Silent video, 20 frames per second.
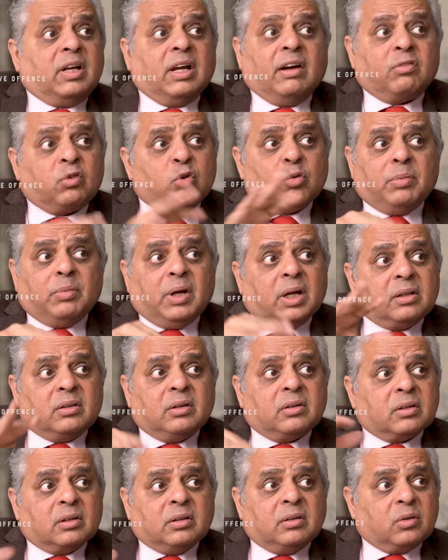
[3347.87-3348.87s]
We have to make
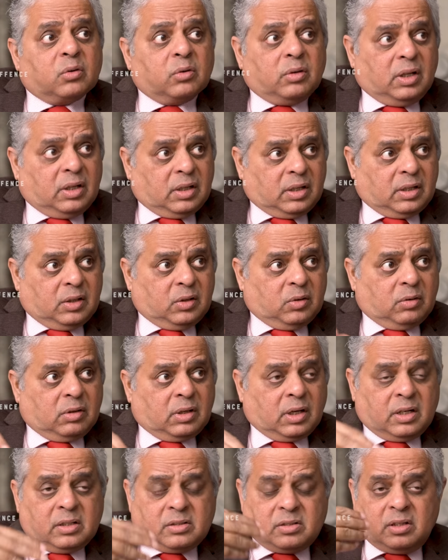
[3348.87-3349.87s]
the turn to the
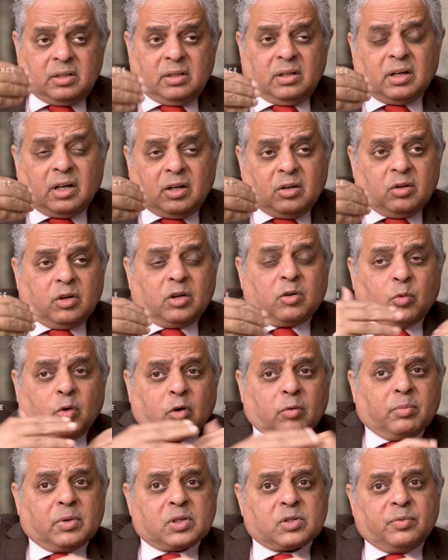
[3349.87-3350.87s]
IOR. Mm. And see, in the IOR,
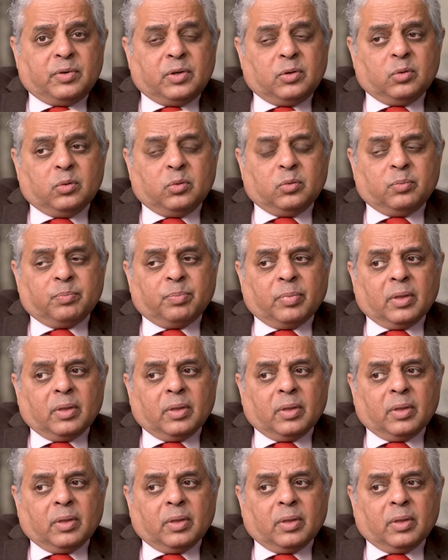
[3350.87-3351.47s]
what must we do?